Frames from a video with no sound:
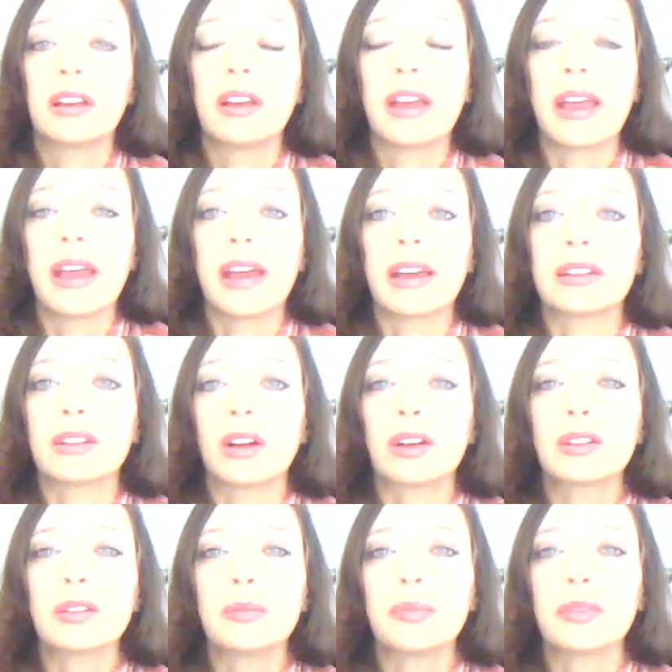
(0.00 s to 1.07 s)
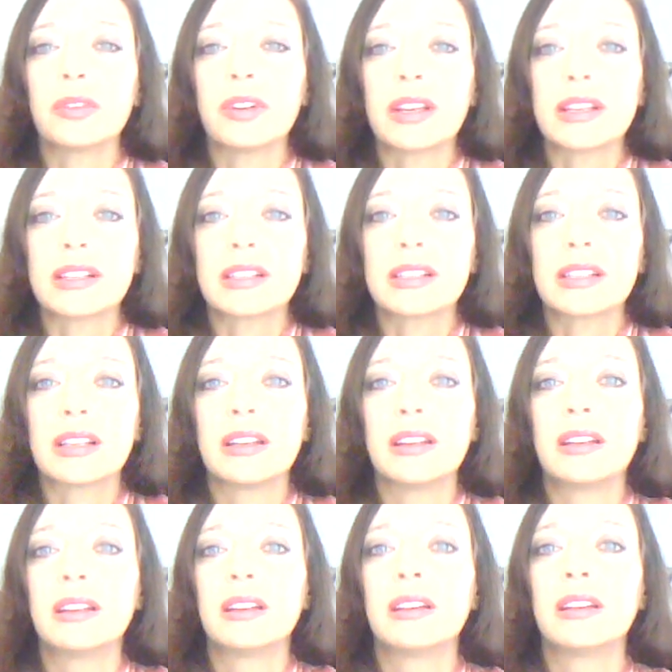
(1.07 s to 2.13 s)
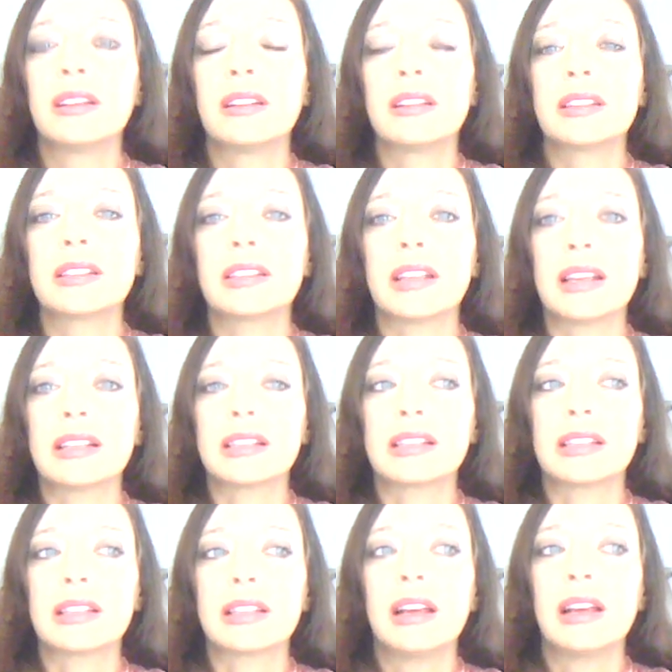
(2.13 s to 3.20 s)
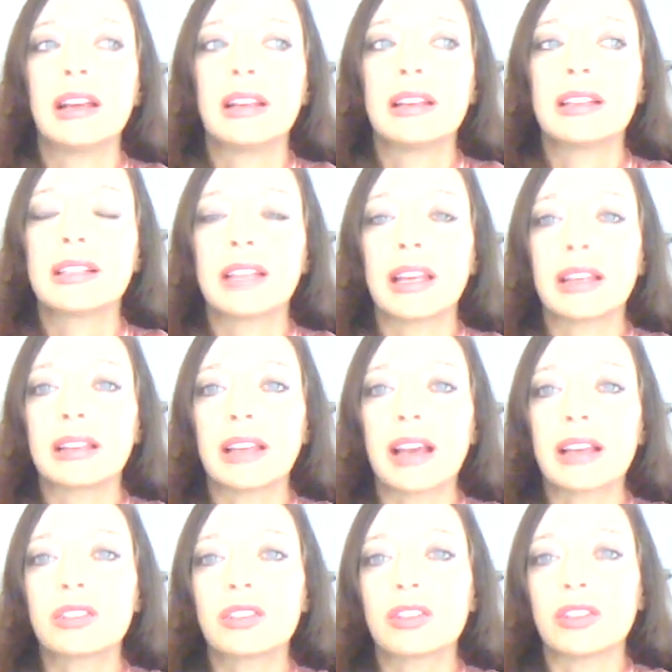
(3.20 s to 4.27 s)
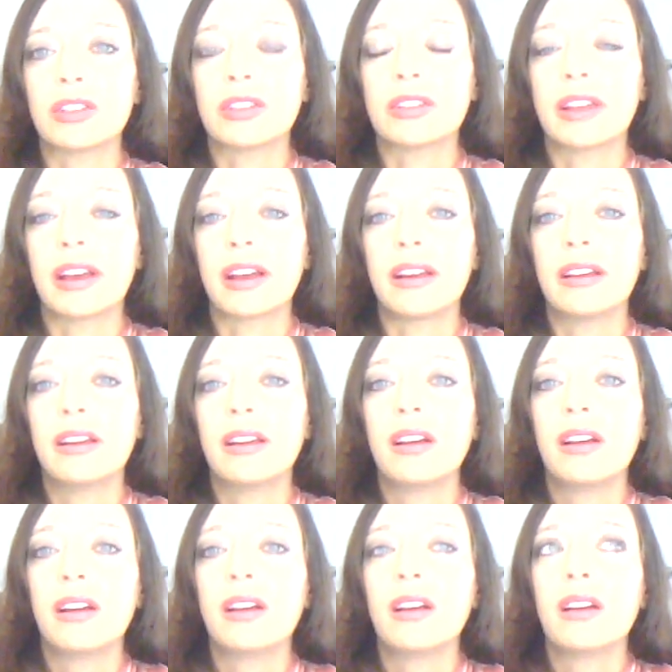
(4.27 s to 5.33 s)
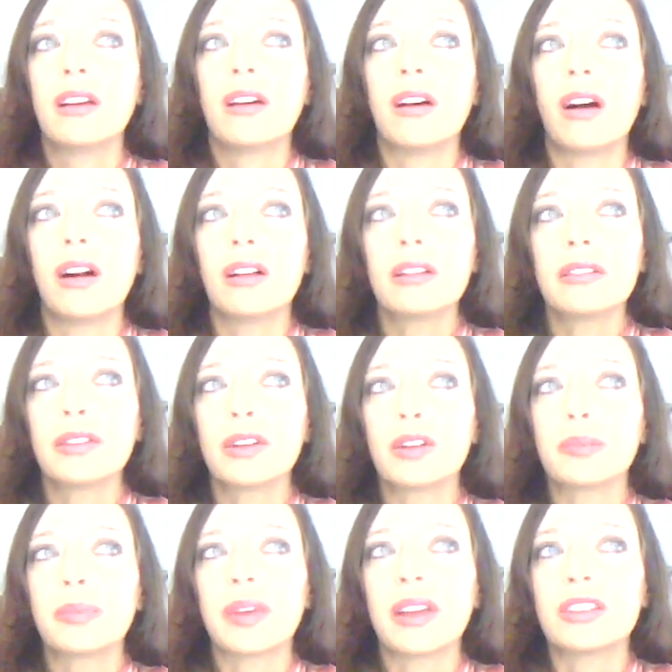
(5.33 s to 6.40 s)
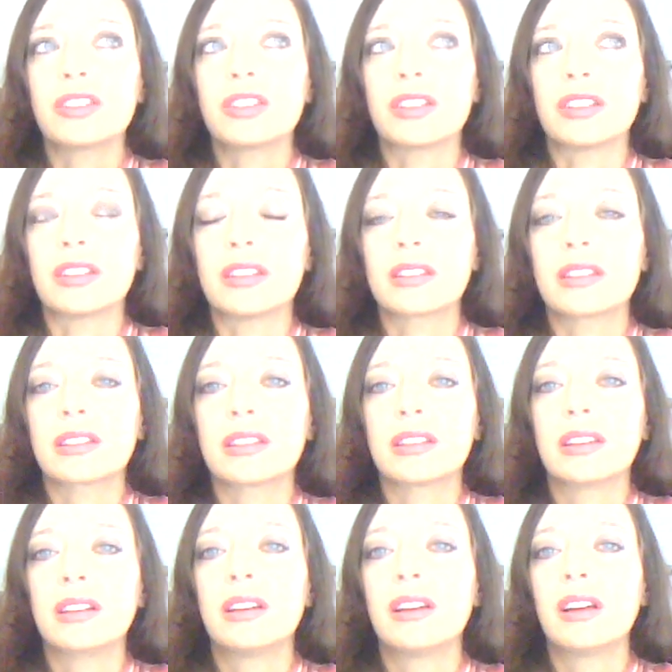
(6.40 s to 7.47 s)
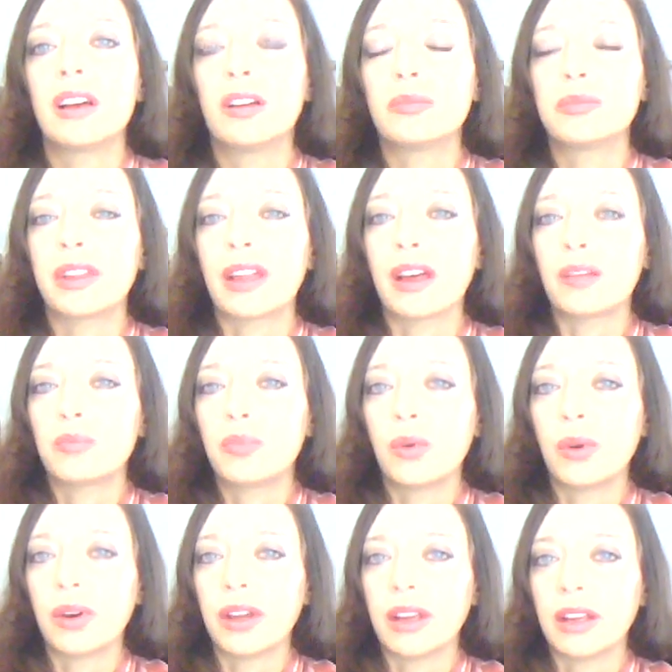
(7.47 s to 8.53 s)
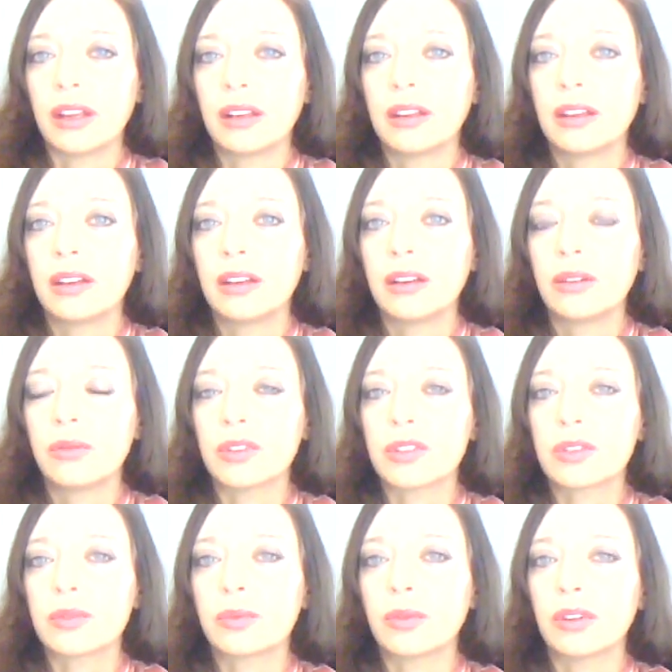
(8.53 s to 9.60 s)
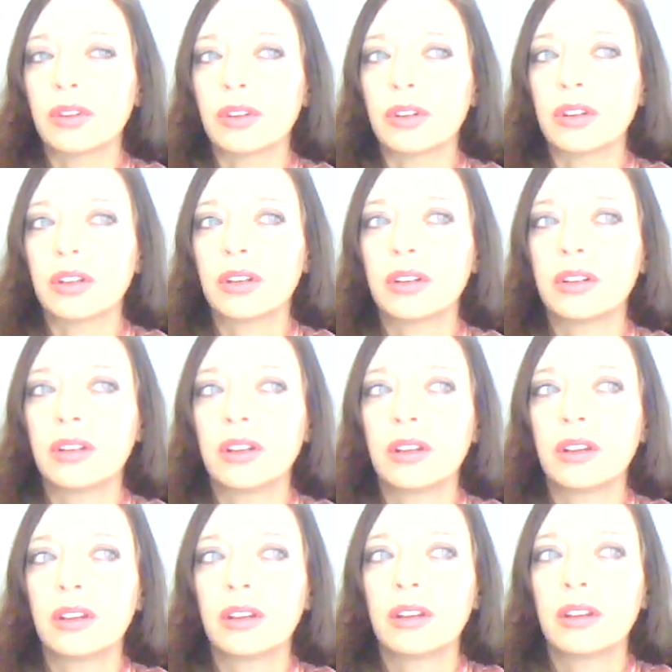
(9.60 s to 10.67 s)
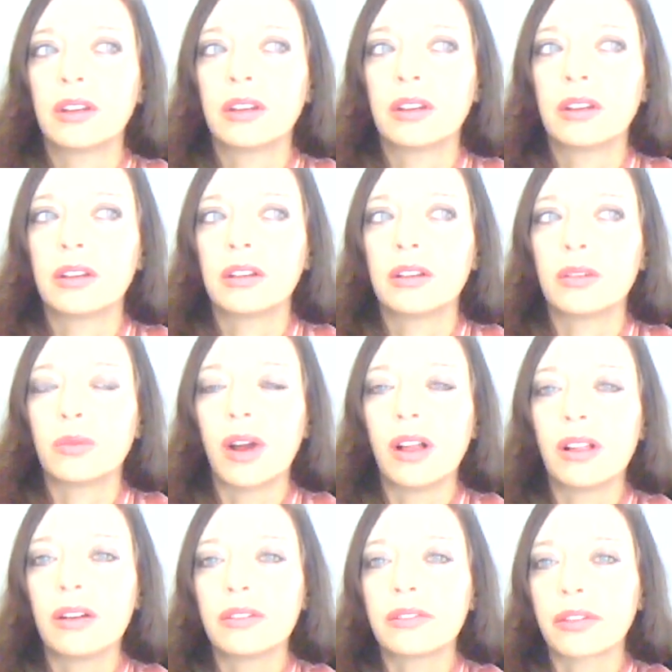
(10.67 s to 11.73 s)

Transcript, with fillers: And Dr. Perez said last year that all of their patients up to that point, which were well over